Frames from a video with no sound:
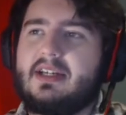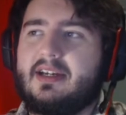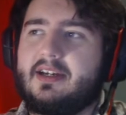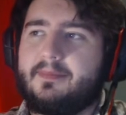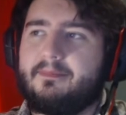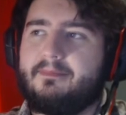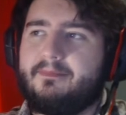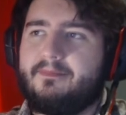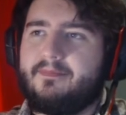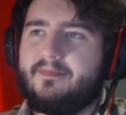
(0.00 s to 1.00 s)

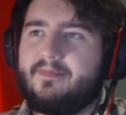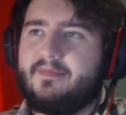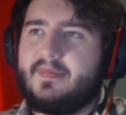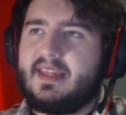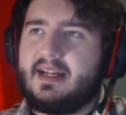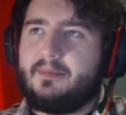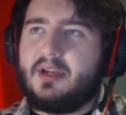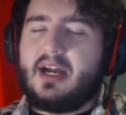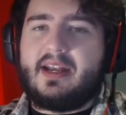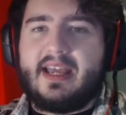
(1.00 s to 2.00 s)
then I'm
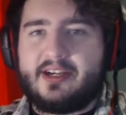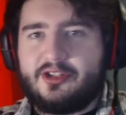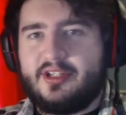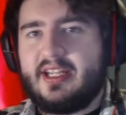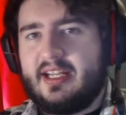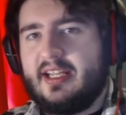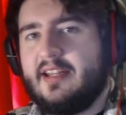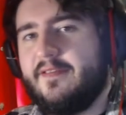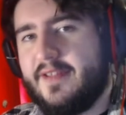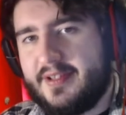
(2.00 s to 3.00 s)
not actually getting
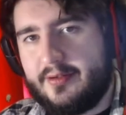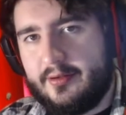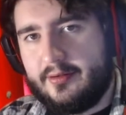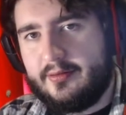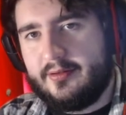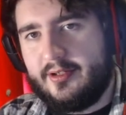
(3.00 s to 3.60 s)
any physical,